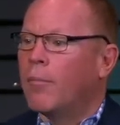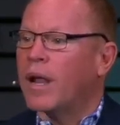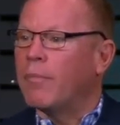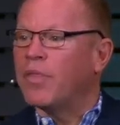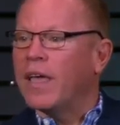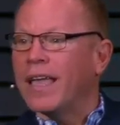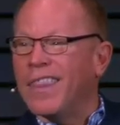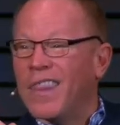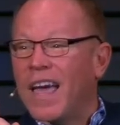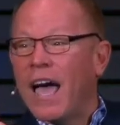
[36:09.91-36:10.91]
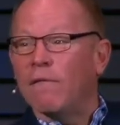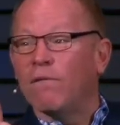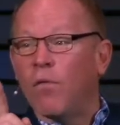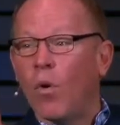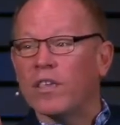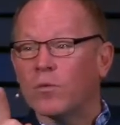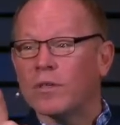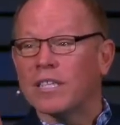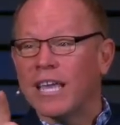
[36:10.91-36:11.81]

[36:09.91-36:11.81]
but I'm thinking that voice was